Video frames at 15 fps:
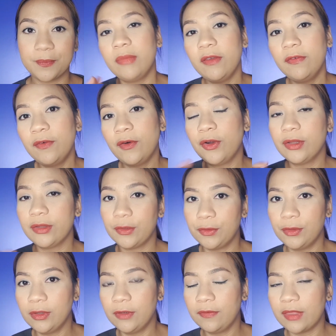Before, the
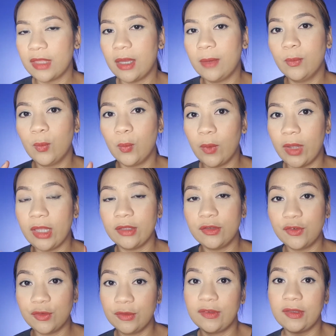rule of thumb
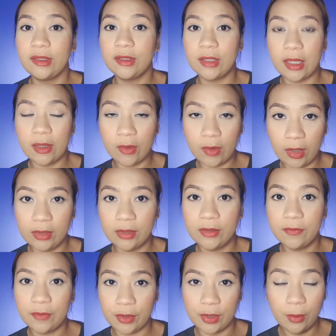when choosing the
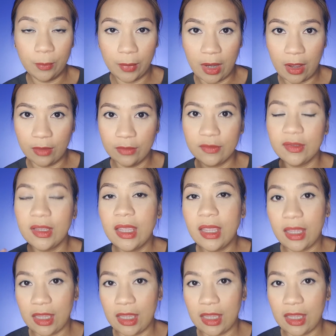color for your brows,